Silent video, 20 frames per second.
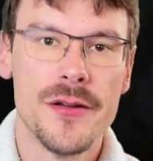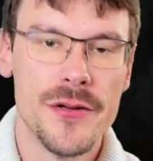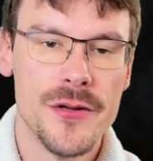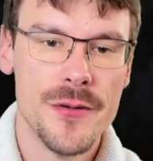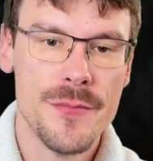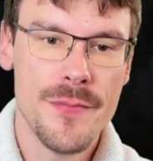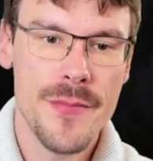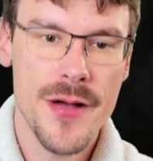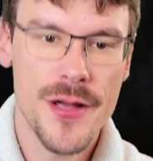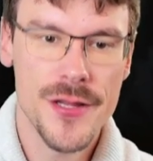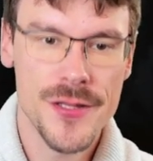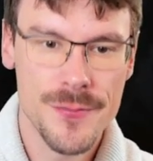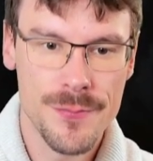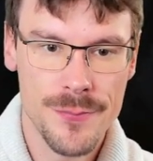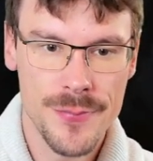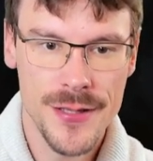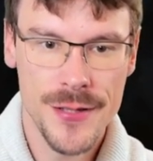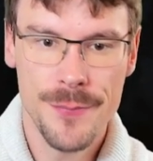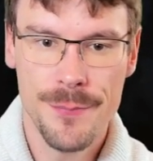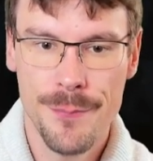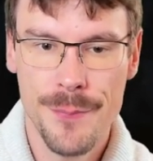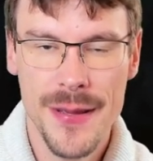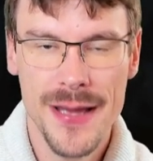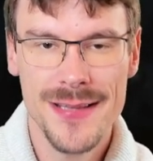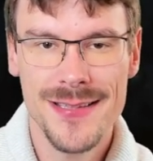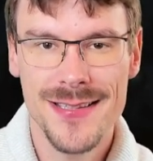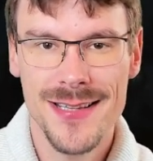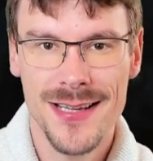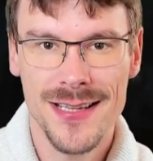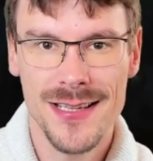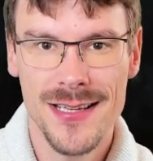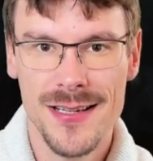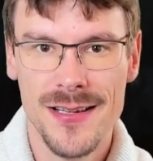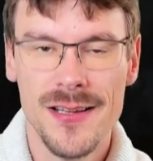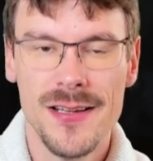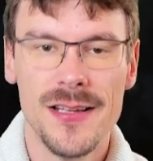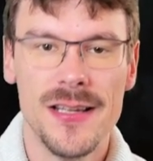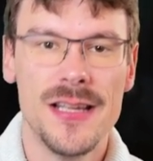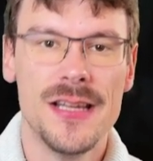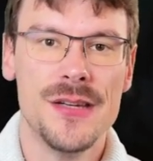You must be berserking
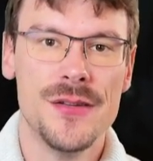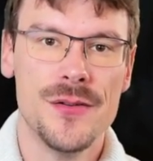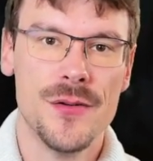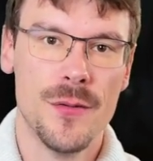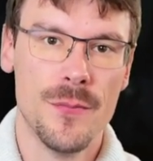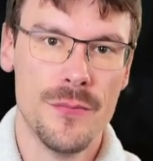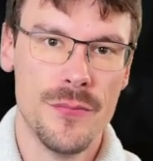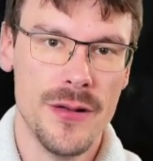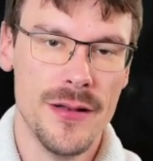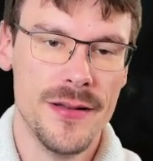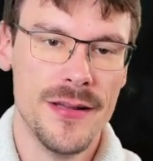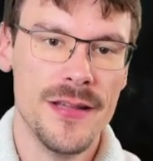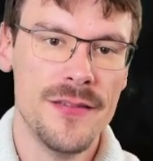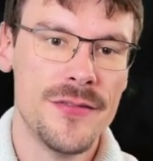in your build.